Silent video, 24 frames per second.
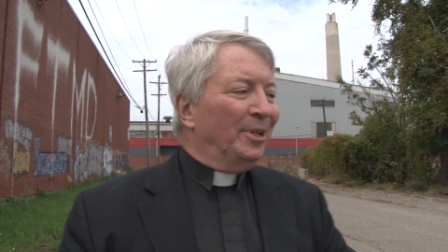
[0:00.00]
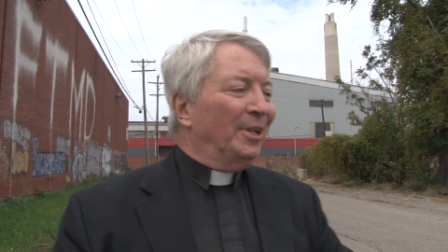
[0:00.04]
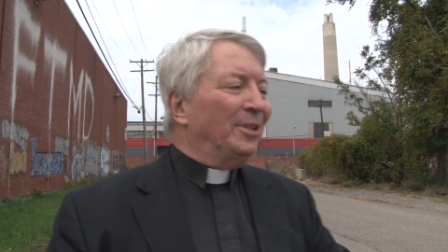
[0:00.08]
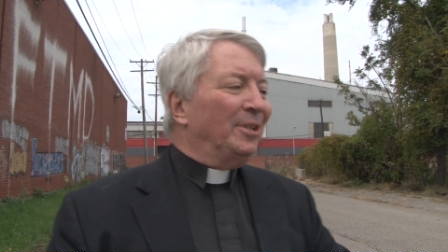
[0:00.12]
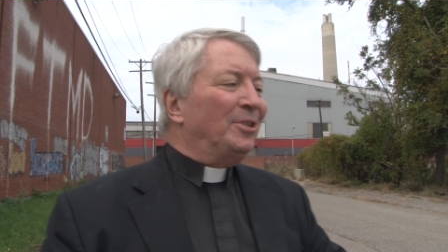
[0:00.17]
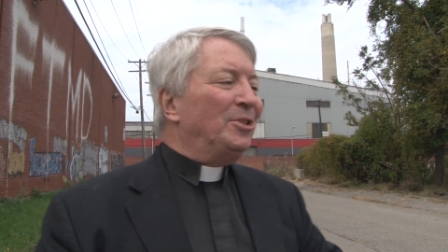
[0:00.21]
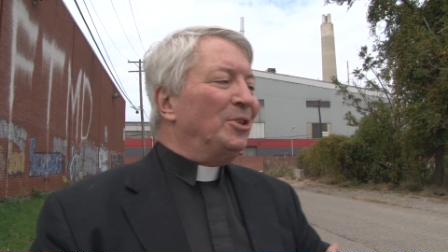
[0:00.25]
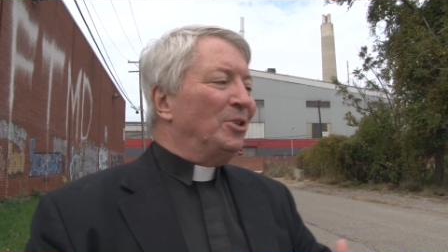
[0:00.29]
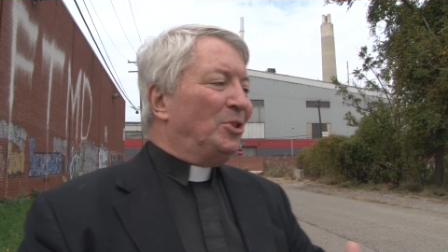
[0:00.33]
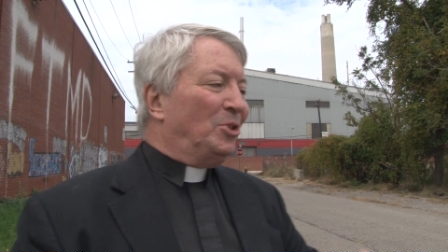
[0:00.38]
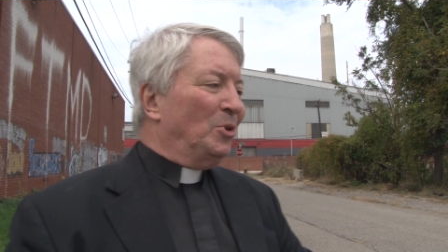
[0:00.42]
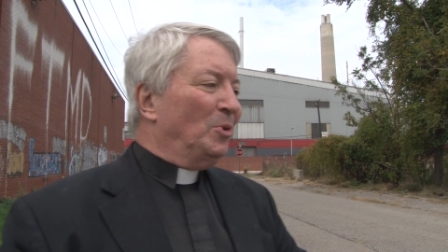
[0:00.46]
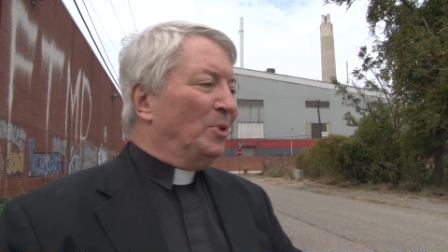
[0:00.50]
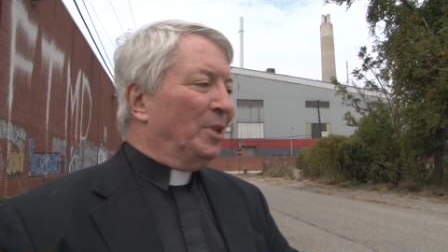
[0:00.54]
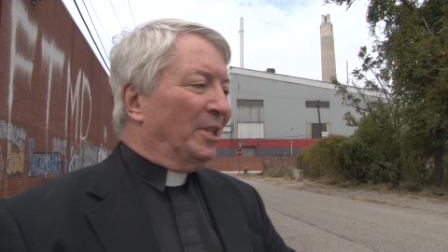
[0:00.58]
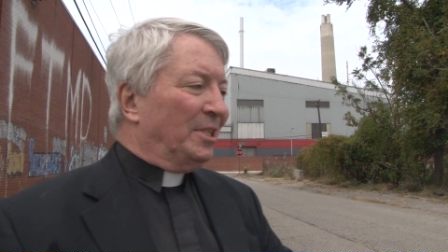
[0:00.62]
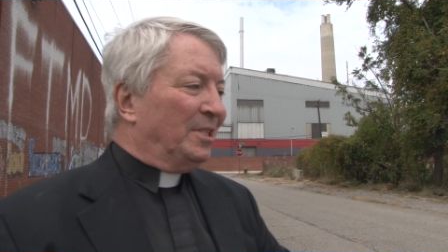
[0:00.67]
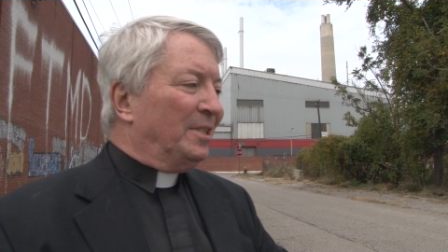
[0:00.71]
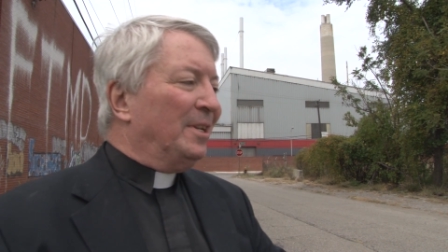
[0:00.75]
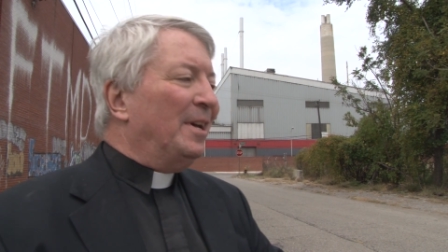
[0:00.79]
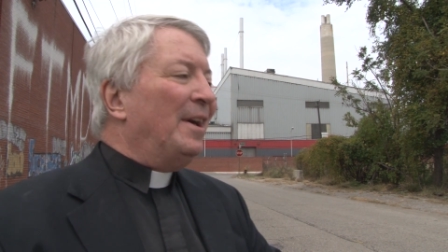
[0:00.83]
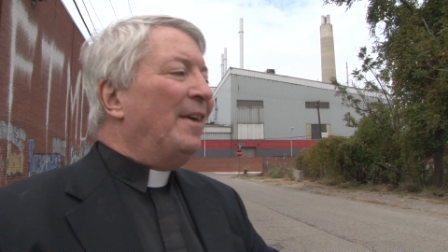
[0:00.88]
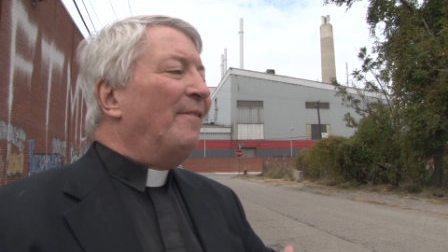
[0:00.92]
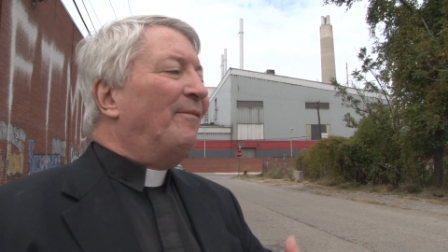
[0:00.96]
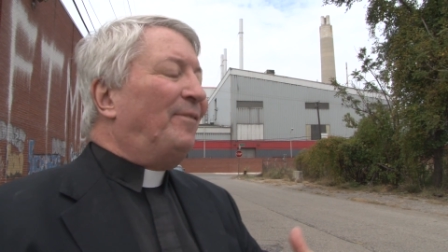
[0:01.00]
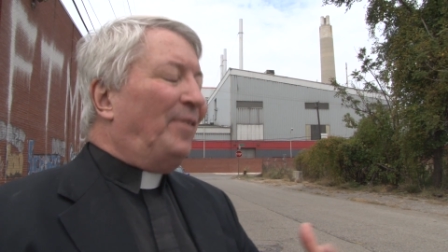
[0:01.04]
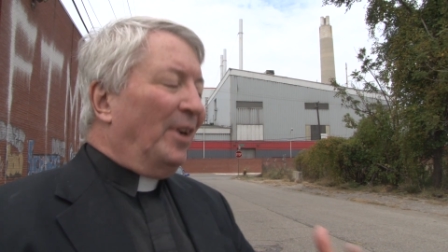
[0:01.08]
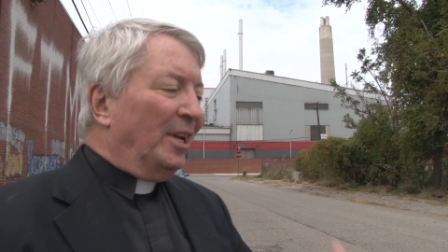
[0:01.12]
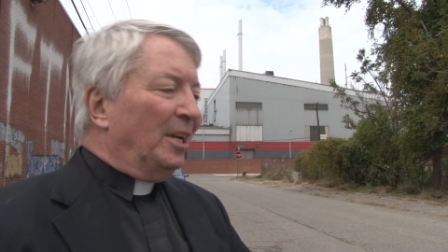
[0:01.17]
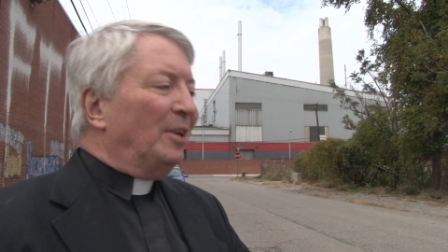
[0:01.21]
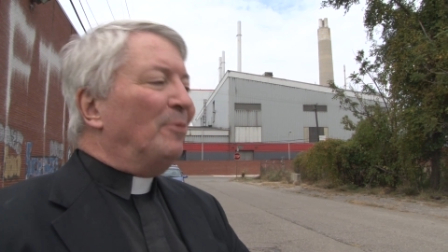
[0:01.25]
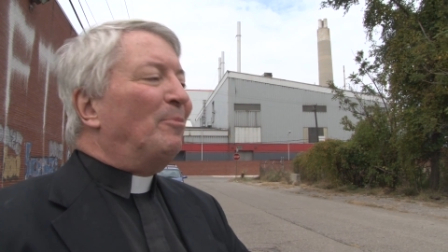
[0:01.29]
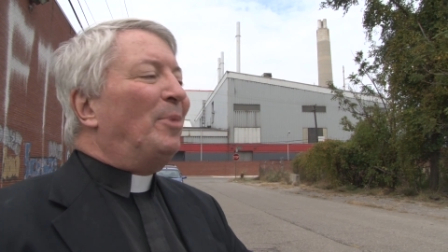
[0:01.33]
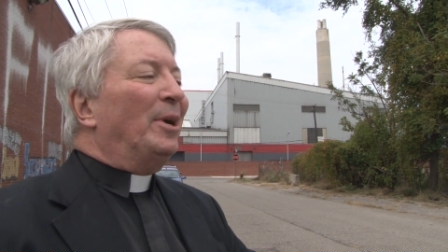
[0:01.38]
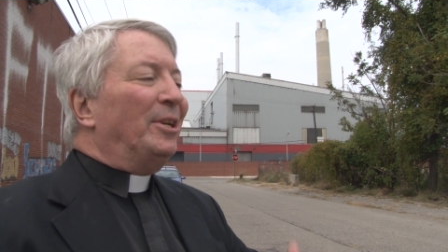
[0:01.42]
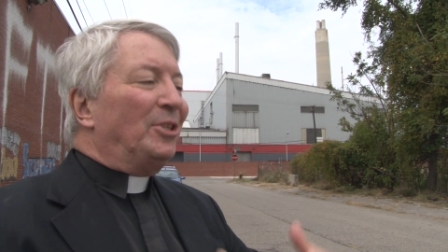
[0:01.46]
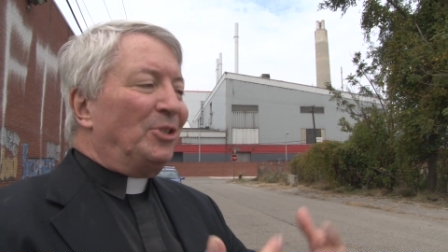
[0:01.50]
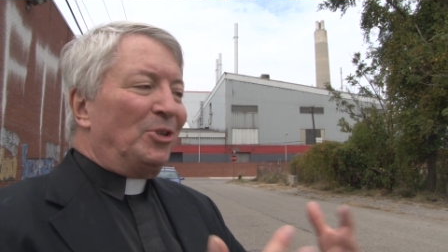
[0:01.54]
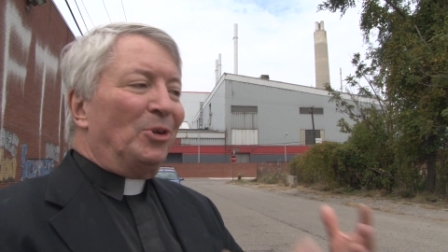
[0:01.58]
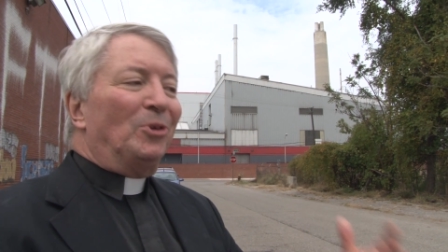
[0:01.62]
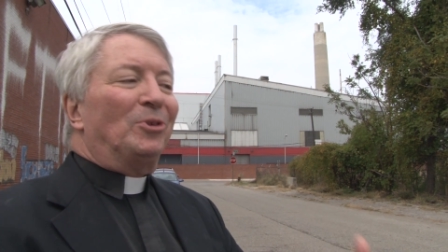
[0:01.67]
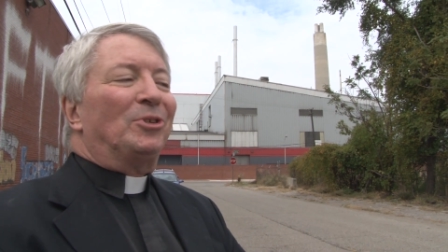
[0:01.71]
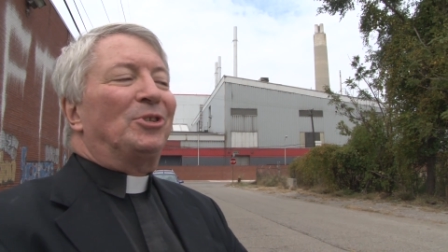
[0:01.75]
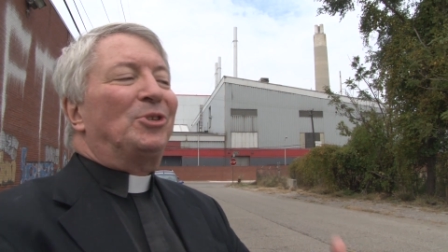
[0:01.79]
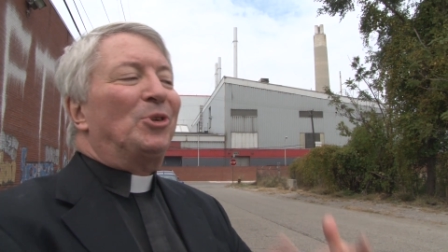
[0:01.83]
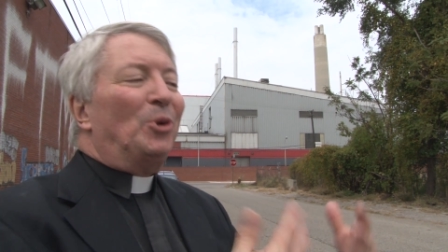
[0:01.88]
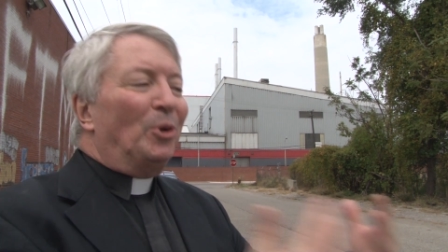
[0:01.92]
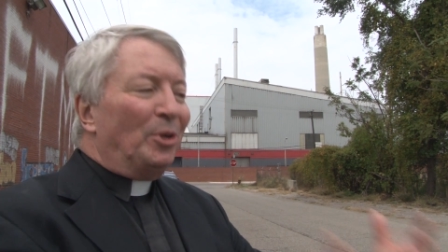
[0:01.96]
institute that's funded by
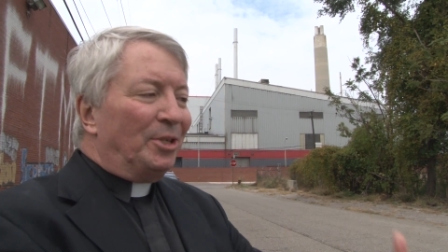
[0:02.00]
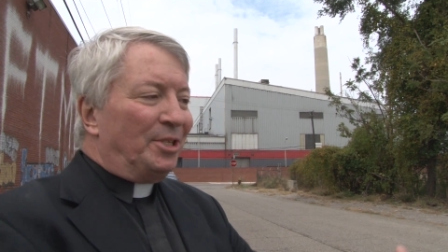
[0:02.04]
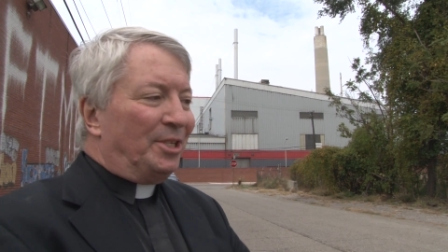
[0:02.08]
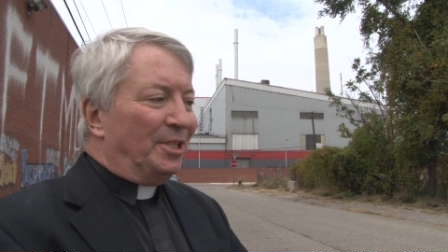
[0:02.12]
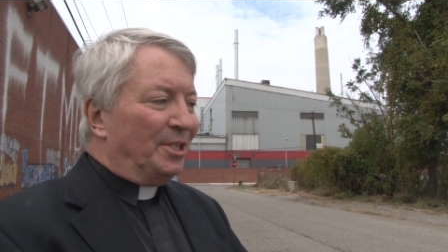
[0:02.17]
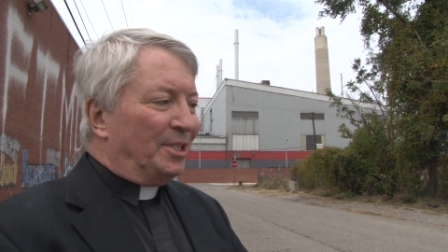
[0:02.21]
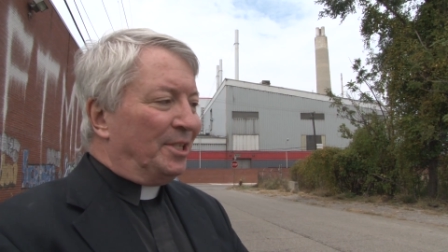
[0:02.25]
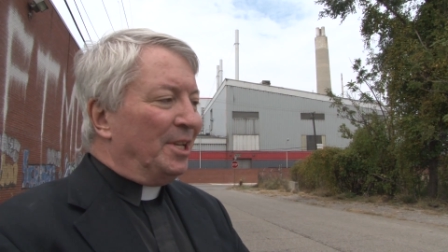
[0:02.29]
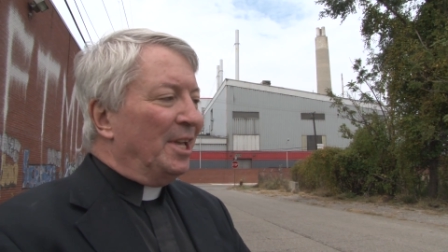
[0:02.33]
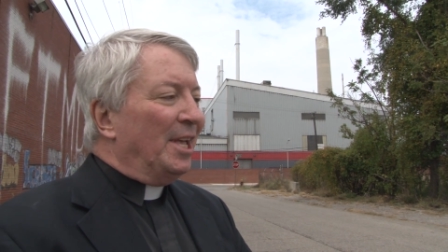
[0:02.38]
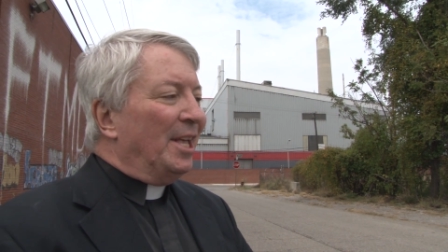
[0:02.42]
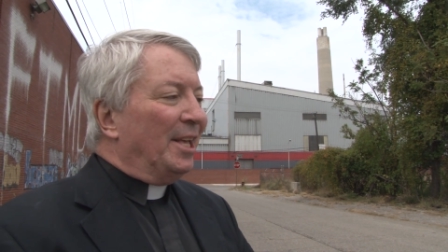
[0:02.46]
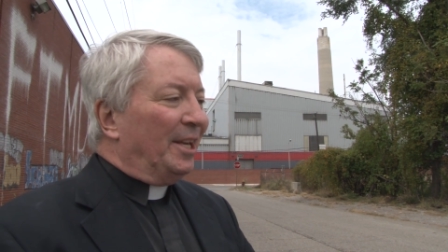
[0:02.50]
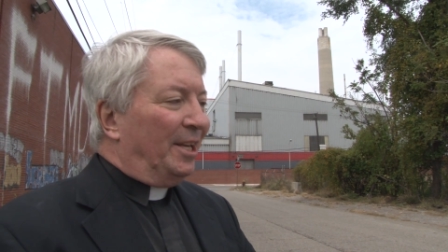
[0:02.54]
certain sources